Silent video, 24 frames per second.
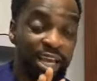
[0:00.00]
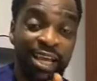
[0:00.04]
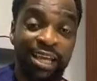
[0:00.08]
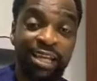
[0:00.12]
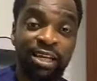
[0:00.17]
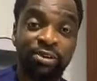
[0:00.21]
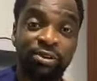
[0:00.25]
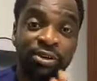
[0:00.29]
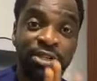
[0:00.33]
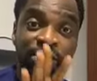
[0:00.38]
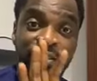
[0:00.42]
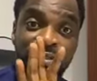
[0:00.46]

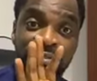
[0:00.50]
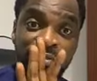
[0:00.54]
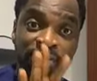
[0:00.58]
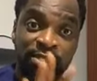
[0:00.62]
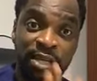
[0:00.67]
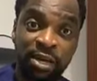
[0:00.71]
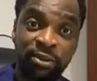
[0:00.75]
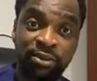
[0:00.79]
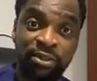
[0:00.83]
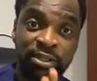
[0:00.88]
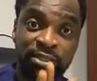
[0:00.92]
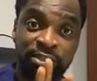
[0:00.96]
End Creative
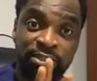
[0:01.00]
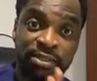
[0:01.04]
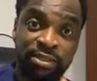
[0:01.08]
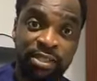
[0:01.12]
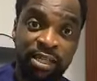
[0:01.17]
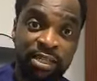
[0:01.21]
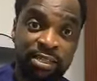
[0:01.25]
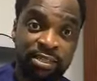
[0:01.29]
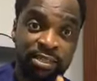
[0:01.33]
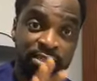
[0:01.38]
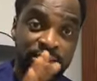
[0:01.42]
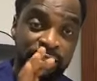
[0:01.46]
Southern
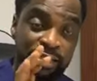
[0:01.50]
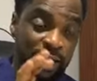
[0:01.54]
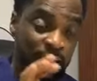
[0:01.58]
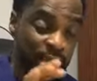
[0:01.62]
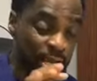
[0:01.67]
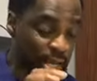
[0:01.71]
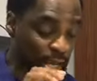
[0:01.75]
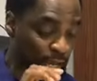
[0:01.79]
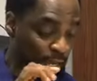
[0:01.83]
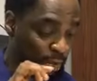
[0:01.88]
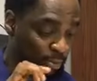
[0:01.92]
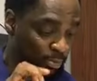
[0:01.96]
States
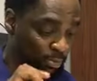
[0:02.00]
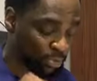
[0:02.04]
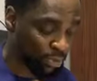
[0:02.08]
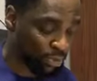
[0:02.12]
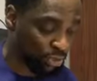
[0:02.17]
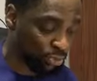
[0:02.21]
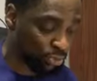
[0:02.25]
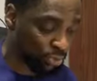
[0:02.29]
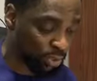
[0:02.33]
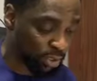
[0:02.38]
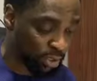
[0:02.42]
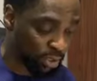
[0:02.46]

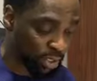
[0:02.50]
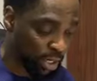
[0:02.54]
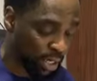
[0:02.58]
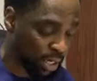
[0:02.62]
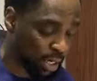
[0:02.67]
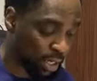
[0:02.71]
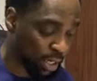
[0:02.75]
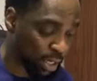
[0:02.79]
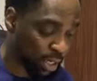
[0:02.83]
between